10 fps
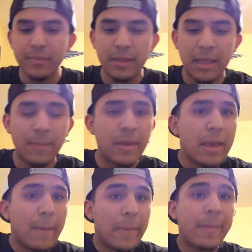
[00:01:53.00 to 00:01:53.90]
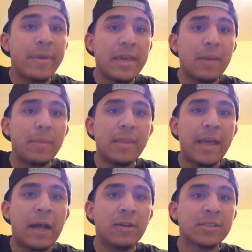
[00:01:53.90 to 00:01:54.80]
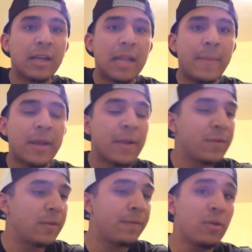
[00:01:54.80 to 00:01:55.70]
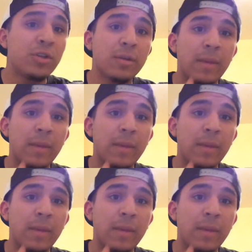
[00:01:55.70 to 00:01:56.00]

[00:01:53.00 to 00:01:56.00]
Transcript: And then maybe he can be that outside linebacker for the future.